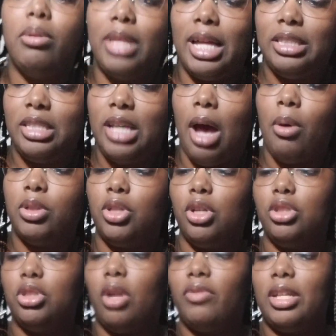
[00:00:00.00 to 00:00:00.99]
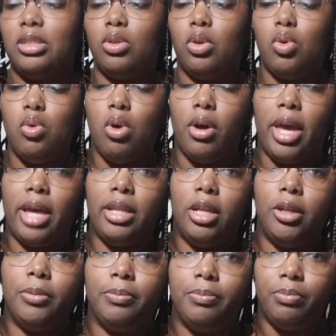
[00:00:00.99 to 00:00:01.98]
it turns it off. That's so cool. Okay,
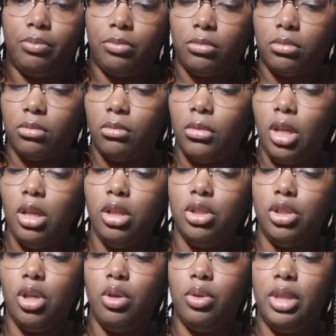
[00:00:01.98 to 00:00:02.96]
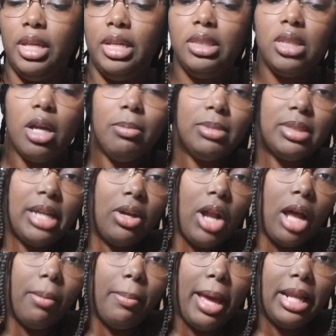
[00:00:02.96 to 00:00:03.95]
look. So this comes down
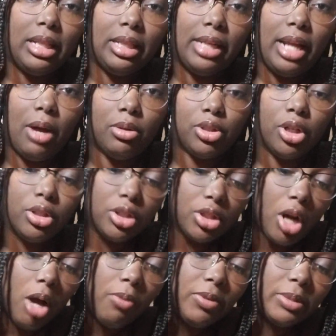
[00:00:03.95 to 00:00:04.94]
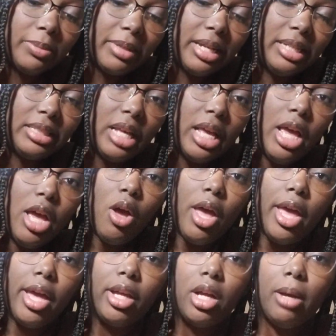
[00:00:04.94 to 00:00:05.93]
automatically, and how it turns it off is because
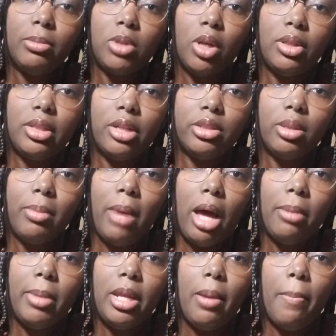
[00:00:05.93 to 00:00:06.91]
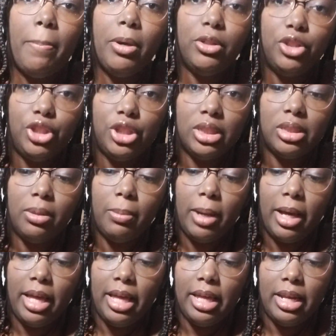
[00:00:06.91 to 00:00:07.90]
it comes all the way down to the bottom and it pushes the
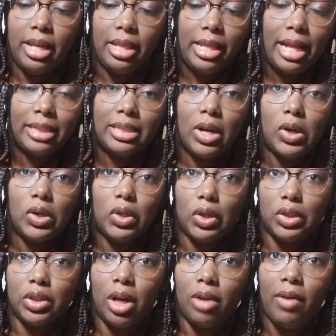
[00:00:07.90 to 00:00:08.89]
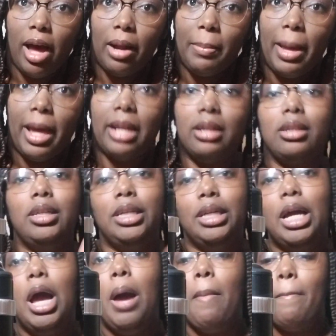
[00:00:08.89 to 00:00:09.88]
button, and that's how it turns off
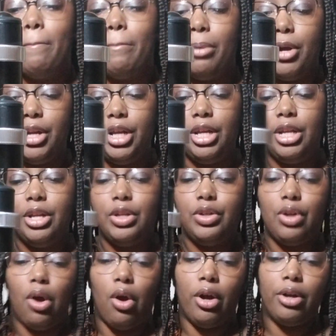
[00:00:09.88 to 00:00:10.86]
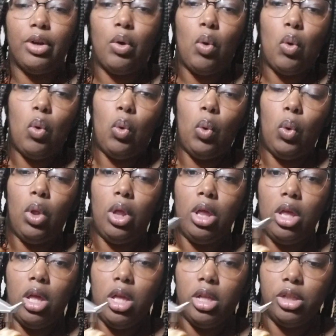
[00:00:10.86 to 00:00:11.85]
automatically. Pretty darn cool.
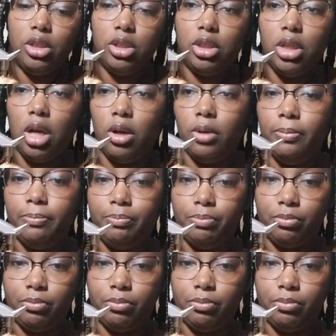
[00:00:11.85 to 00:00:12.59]
So